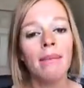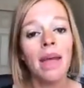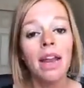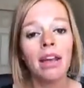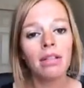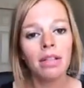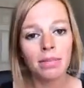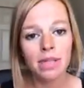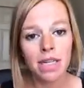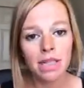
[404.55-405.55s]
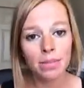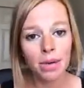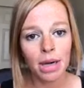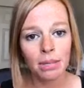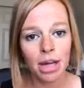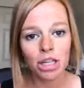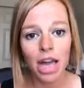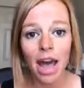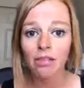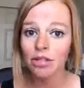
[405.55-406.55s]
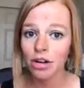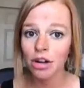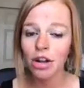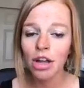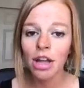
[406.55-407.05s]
any other lipsticks pretty much after